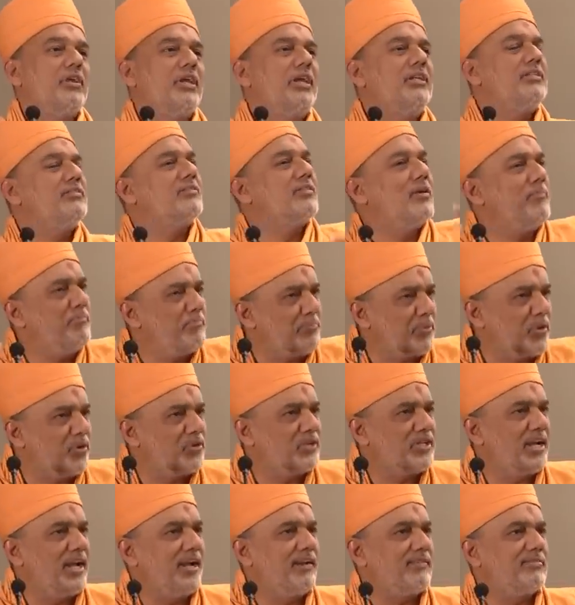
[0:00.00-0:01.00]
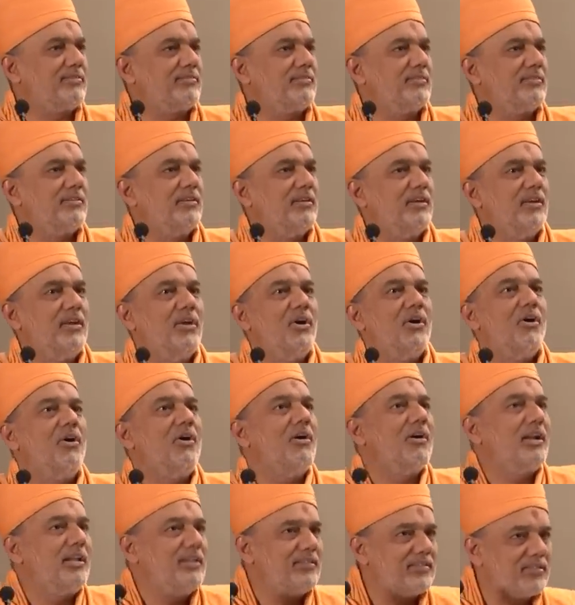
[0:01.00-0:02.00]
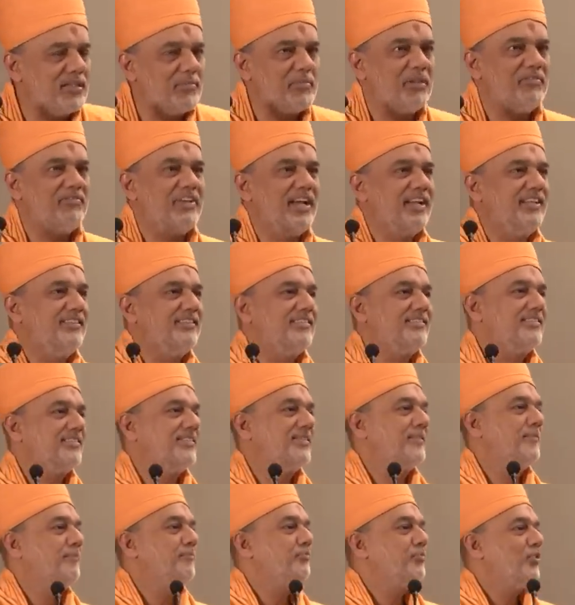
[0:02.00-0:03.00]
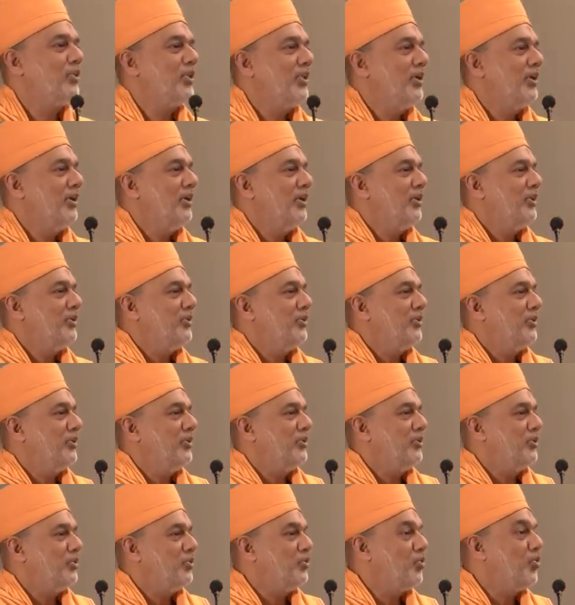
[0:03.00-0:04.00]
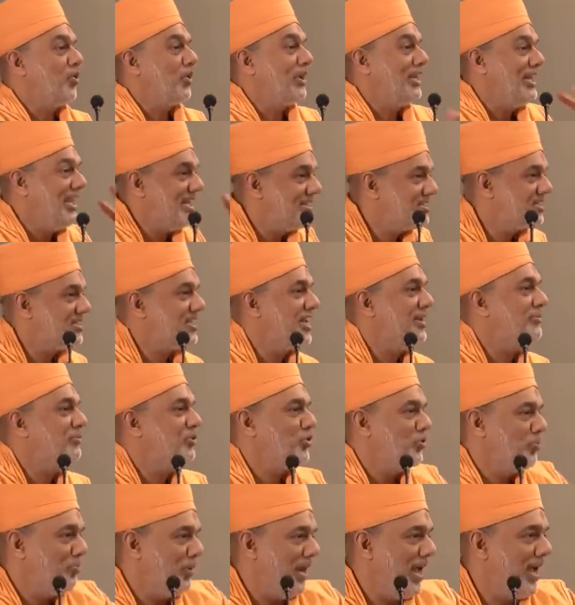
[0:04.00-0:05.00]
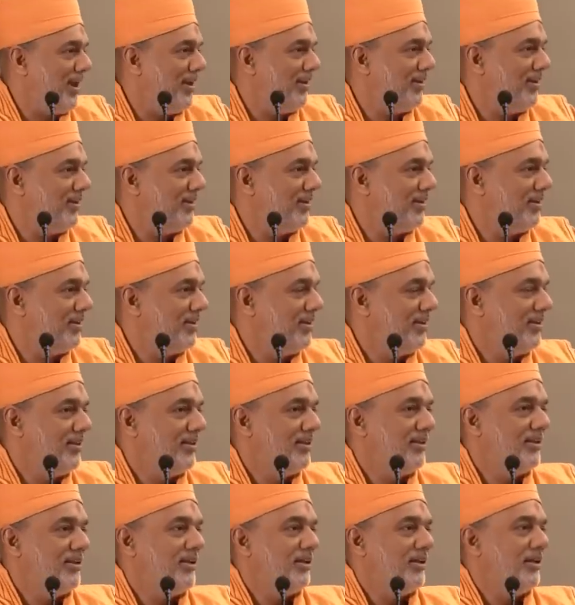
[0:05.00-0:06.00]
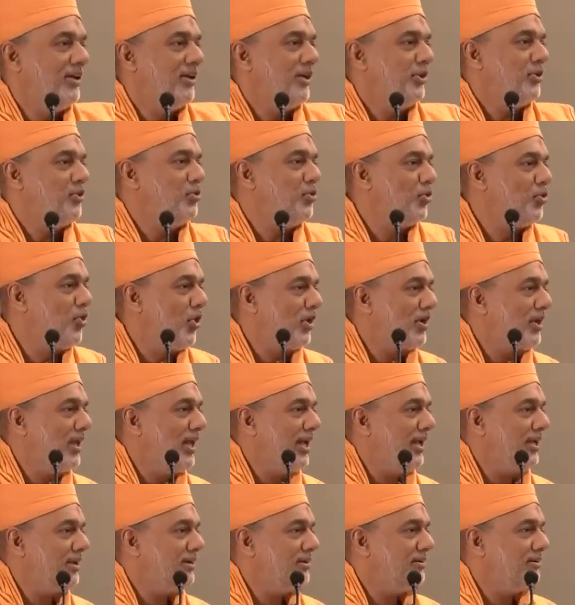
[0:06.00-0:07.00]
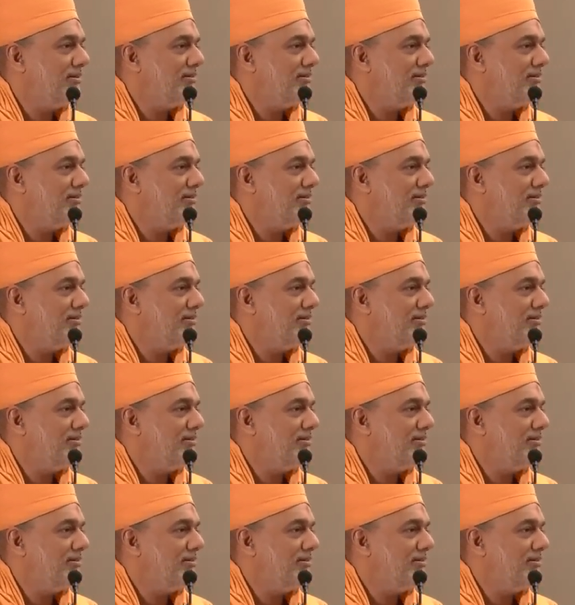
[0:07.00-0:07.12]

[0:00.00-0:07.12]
in some projects or in some events, you got less time to plan, you got like